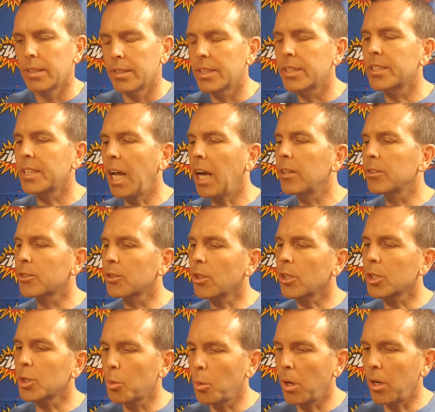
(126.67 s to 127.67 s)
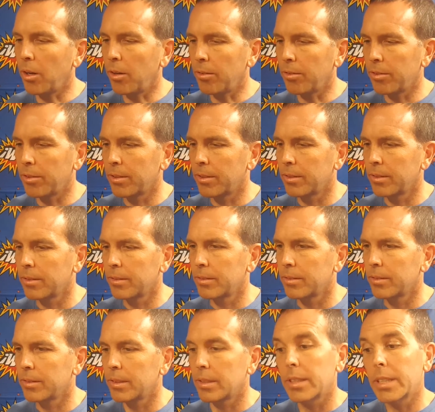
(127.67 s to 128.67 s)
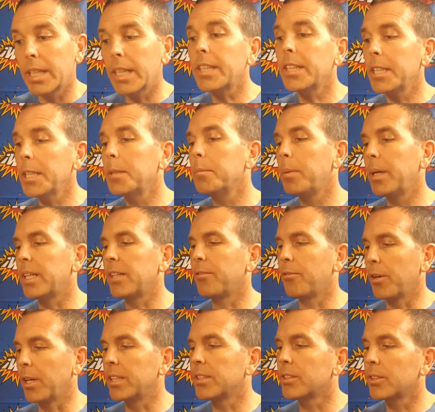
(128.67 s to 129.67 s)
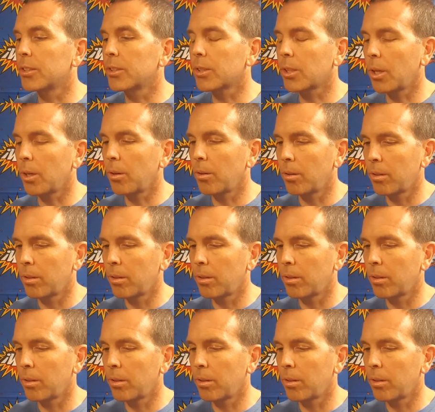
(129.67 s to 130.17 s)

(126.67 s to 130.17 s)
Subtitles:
'Tis now struck 12. Get thee to bed, Francisco.